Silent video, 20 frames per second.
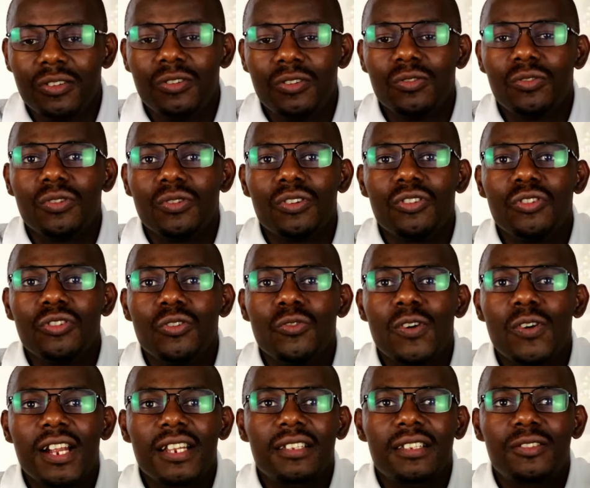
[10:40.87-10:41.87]
you don't know
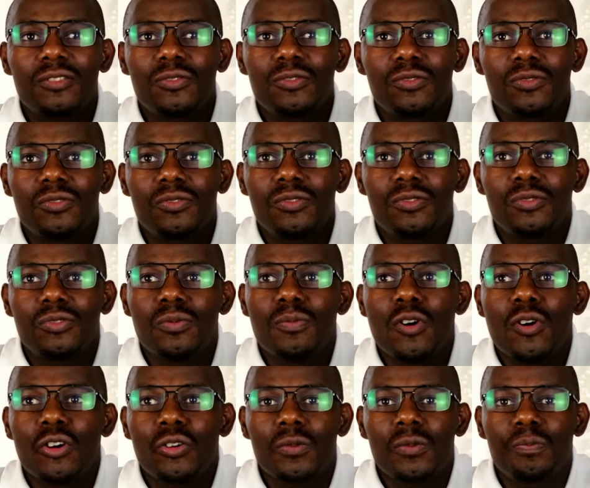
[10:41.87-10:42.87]
what
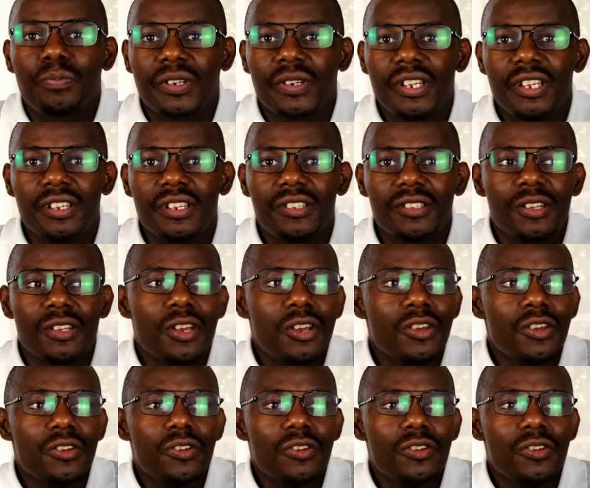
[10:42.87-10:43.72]
tomorrow brings.